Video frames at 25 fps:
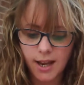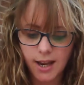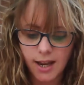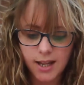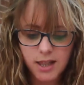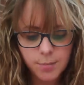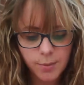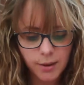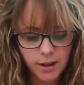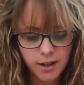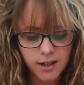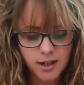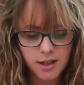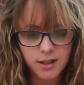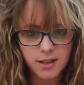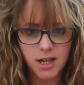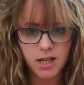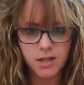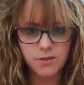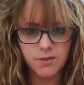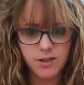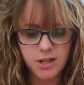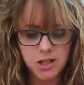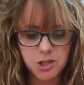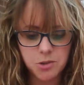in the bank at the
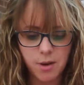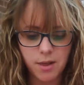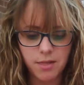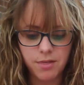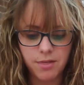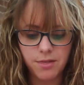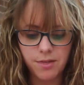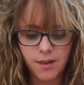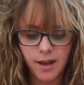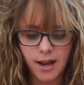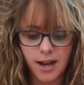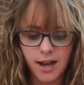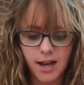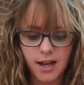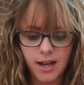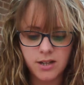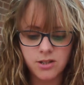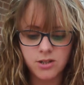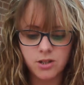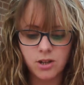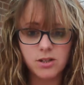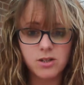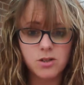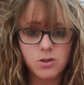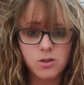end of each month,
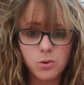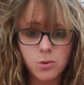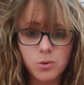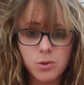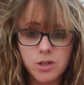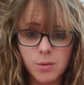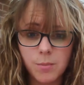and I saw